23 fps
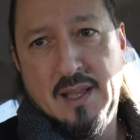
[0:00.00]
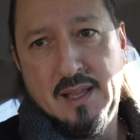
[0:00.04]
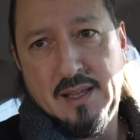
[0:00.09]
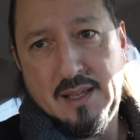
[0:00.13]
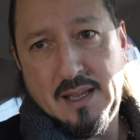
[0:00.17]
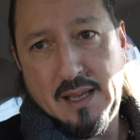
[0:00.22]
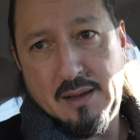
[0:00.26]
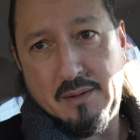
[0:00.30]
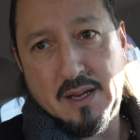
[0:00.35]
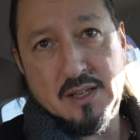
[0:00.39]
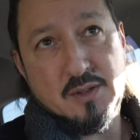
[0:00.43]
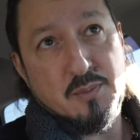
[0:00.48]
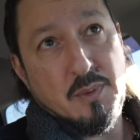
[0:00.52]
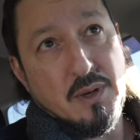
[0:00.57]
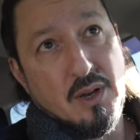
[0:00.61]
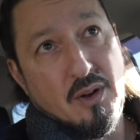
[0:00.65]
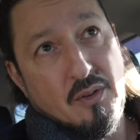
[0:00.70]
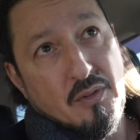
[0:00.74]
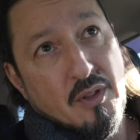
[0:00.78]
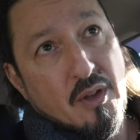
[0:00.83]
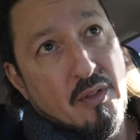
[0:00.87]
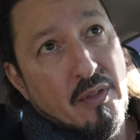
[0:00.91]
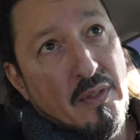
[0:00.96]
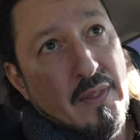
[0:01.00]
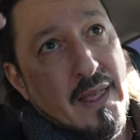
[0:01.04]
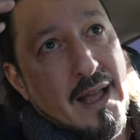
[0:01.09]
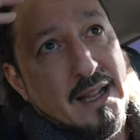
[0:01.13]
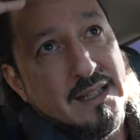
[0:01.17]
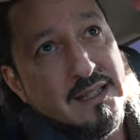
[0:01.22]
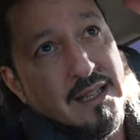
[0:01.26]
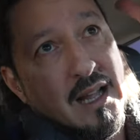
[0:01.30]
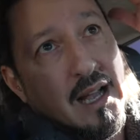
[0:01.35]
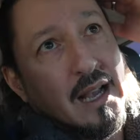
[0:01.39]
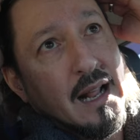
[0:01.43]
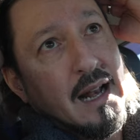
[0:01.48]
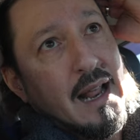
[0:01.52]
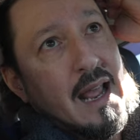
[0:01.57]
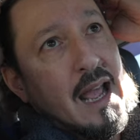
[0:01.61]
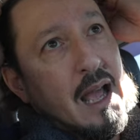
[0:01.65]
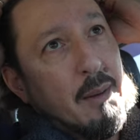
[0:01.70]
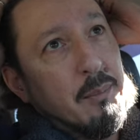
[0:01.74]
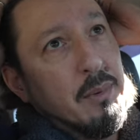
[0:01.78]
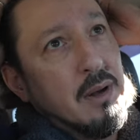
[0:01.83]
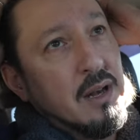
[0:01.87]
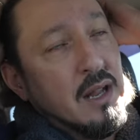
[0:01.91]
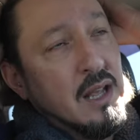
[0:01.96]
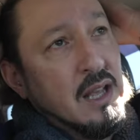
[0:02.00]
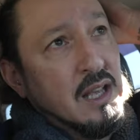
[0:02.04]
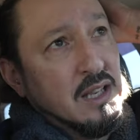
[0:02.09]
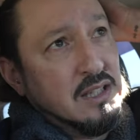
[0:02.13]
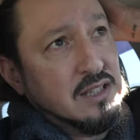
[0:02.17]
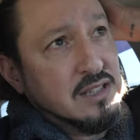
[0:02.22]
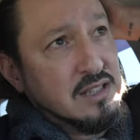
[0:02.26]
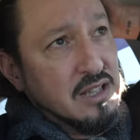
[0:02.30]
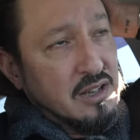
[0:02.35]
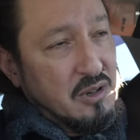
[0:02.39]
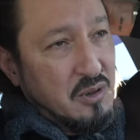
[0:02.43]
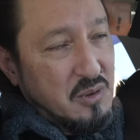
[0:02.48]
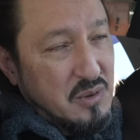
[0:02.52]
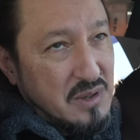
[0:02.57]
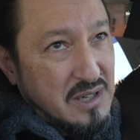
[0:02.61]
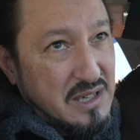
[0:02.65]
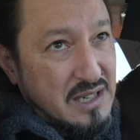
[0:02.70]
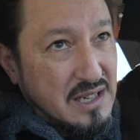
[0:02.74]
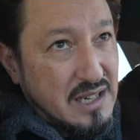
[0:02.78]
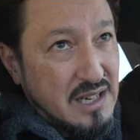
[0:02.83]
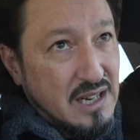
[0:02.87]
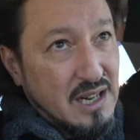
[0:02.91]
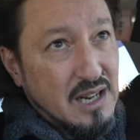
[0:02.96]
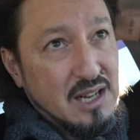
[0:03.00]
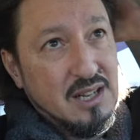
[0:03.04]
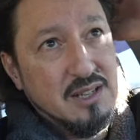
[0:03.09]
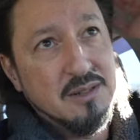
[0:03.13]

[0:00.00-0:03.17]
yeah, because we all know that that's not gonna happen. So, ugh,